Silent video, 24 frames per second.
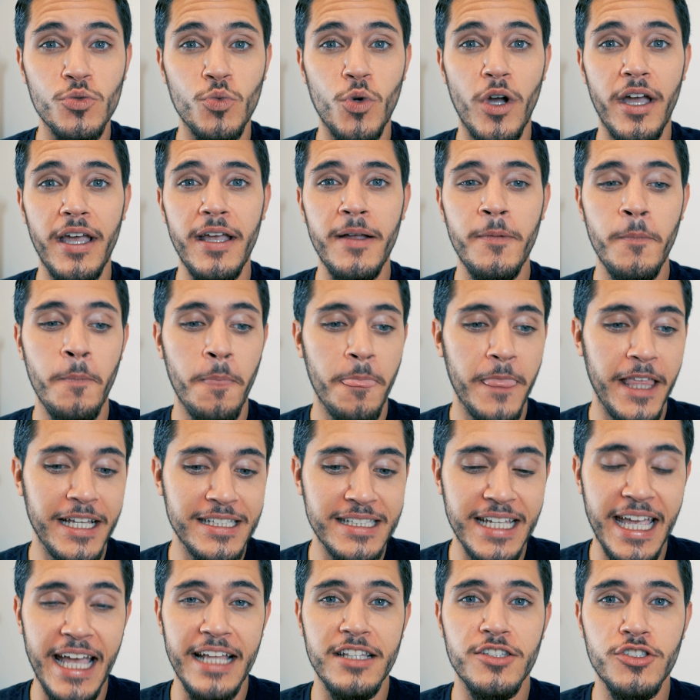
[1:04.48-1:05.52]
way
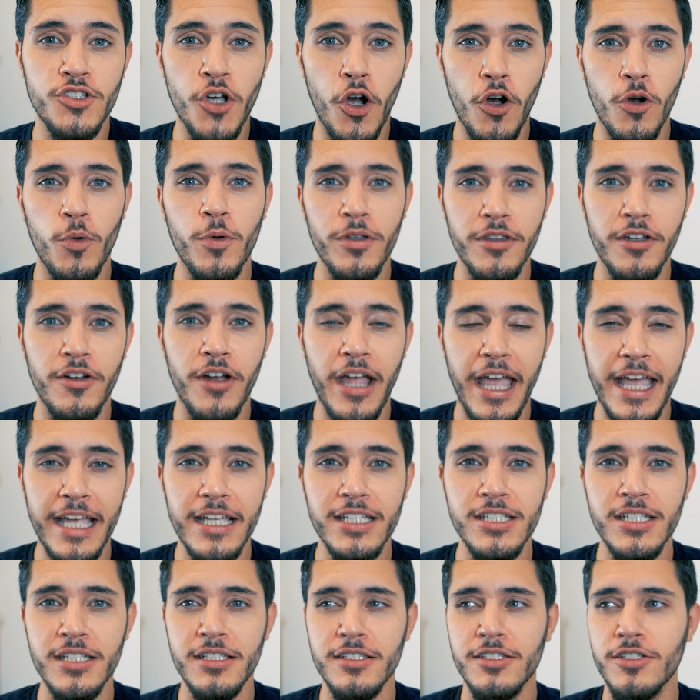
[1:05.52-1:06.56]
is, again, talk with your
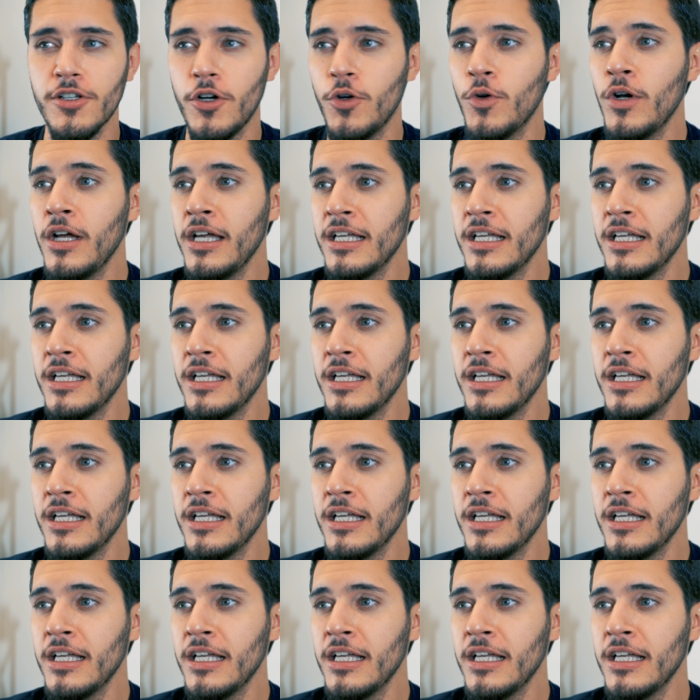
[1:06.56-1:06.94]
agent. So